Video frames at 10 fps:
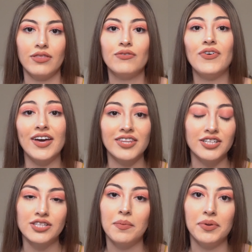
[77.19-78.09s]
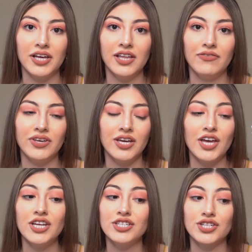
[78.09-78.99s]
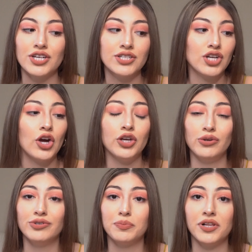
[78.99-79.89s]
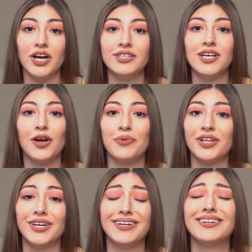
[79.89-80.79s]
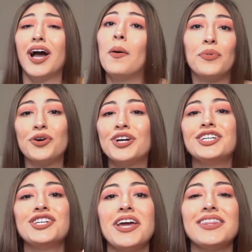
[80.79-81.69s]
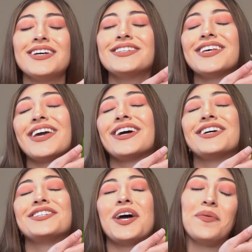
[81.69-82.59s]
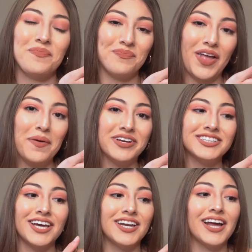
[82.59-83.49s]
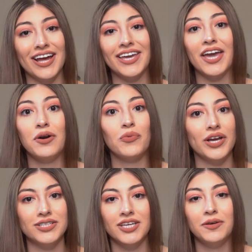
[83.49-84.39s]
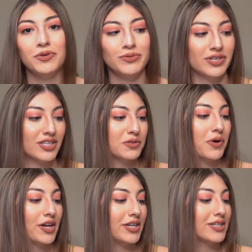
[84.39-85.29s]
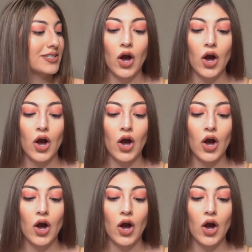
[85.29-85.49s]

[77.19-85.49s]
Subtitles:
The fact that it's completely vegan is just a huge plus. I really appreciate this and I'm excited. I can't wait to keep using this product.